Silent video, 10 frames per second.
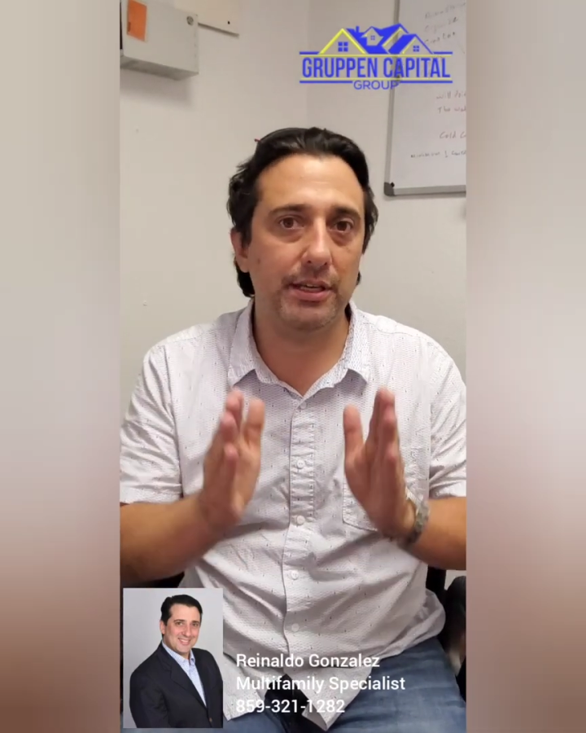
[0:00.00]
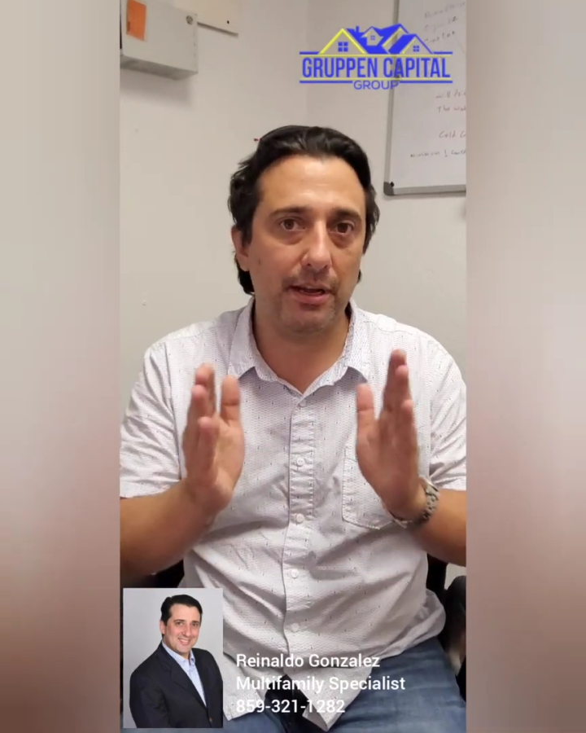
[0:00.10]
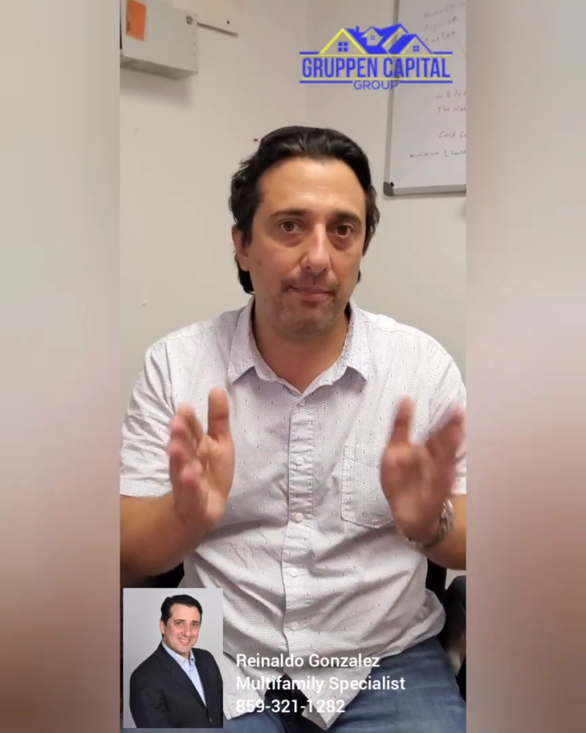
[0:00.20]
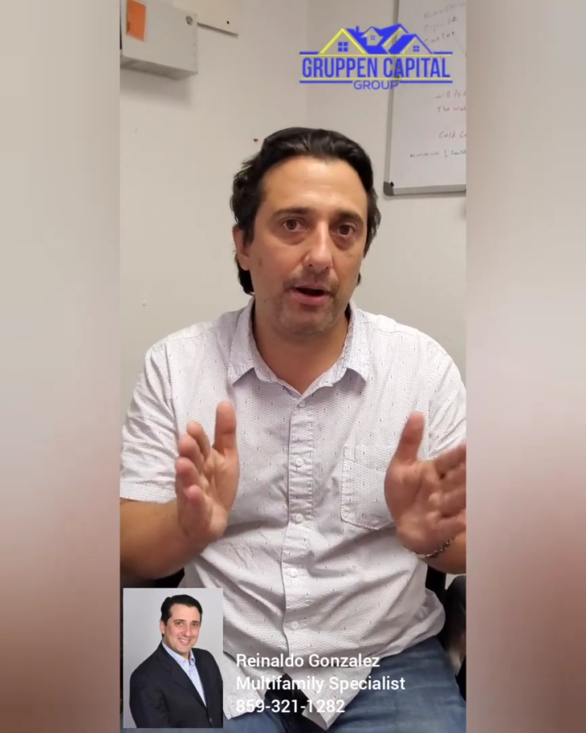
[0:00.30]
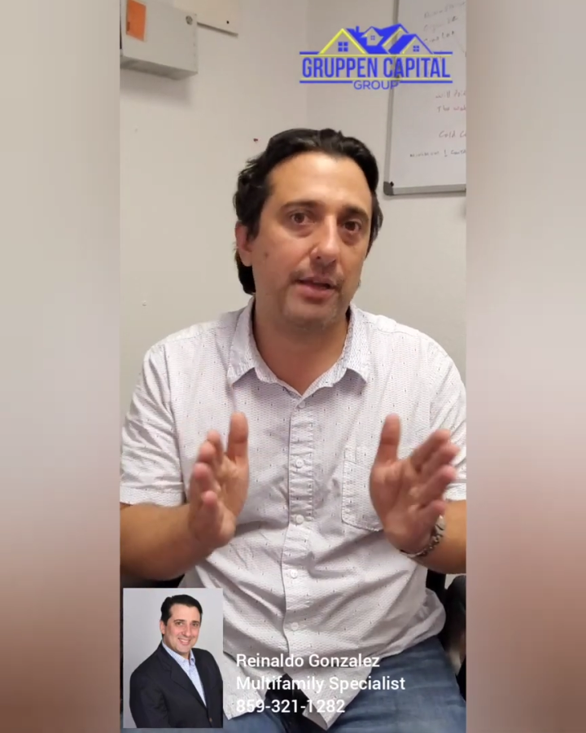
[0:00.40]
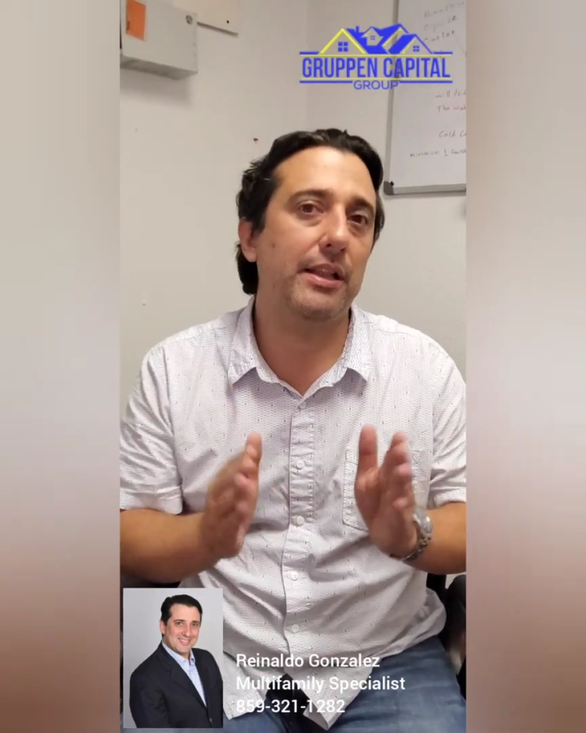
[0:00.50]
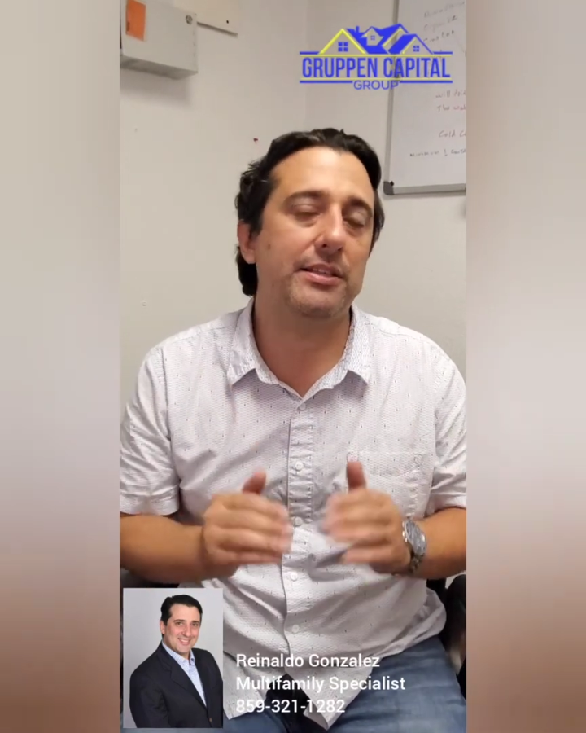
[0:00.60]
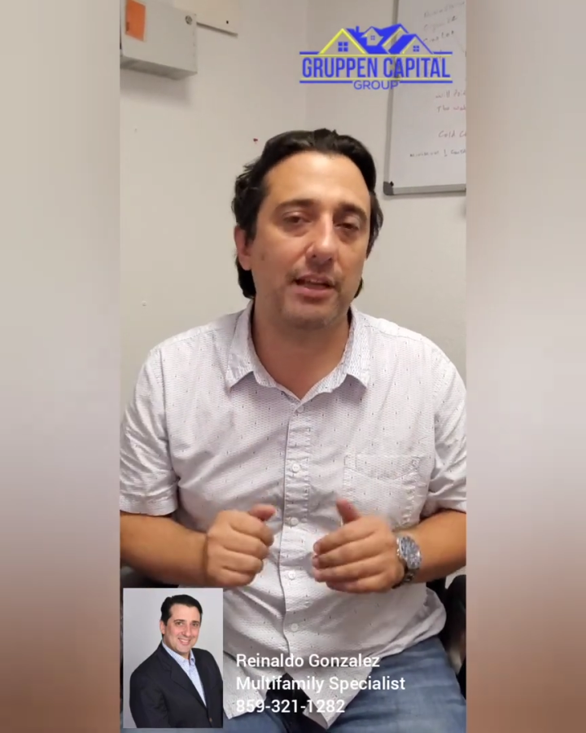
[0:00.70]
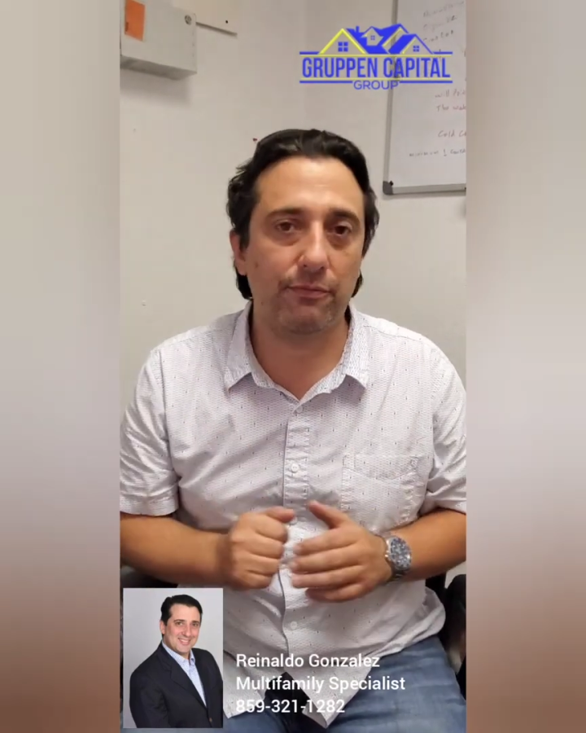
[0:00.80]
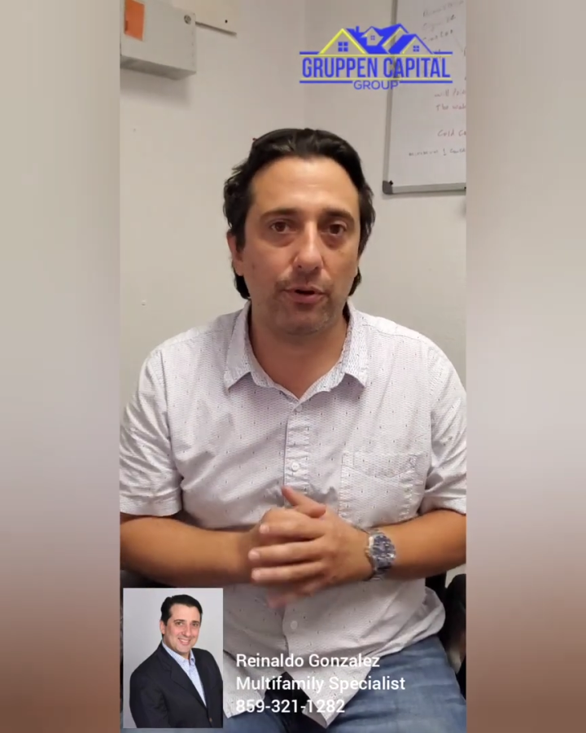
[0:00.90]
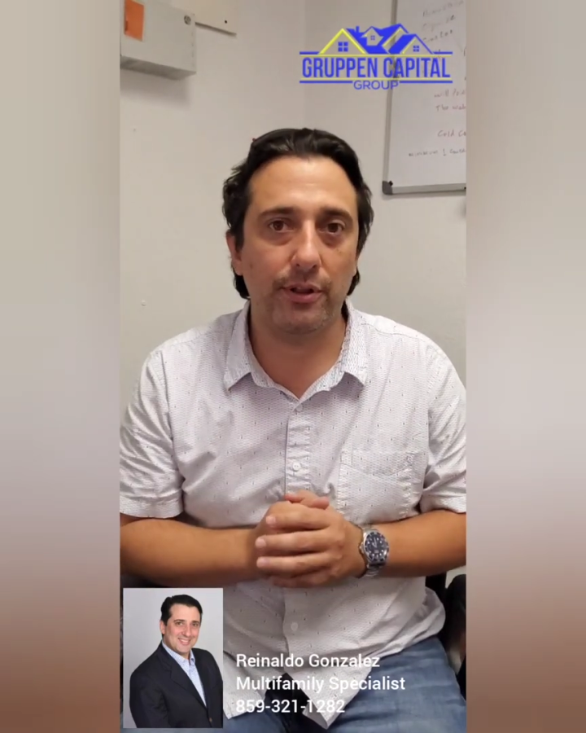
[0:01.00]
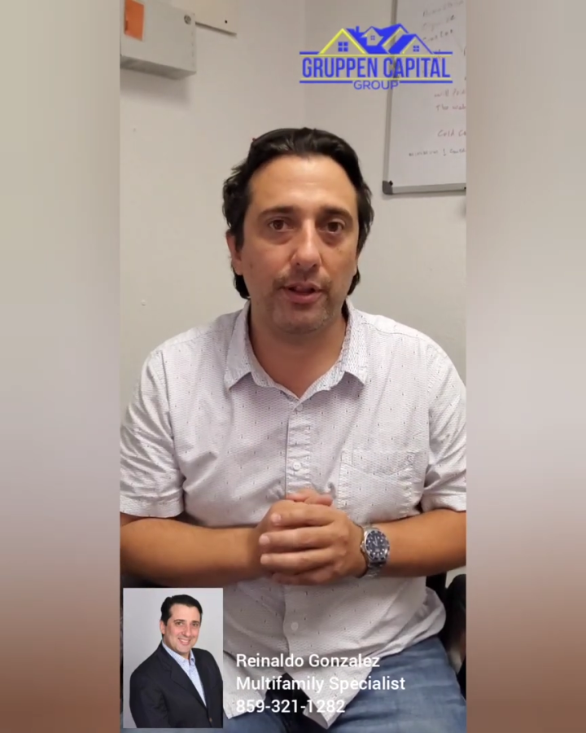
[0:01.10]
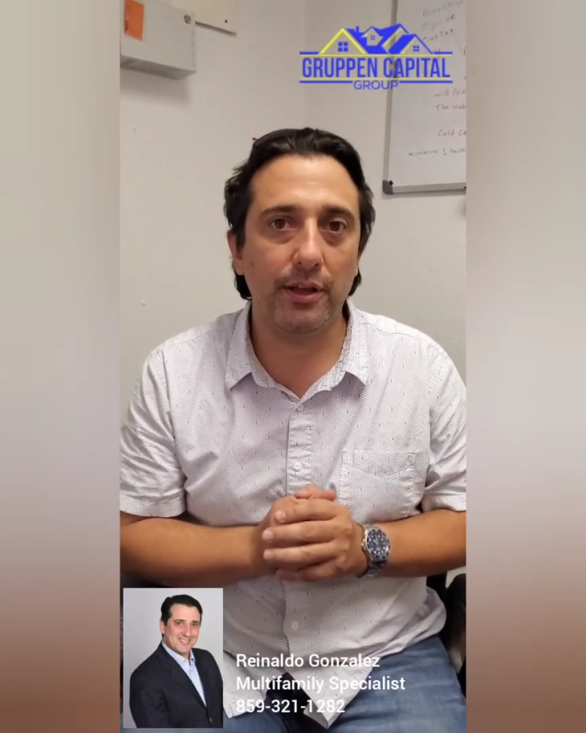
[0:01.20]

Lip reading: in a market like South Florida.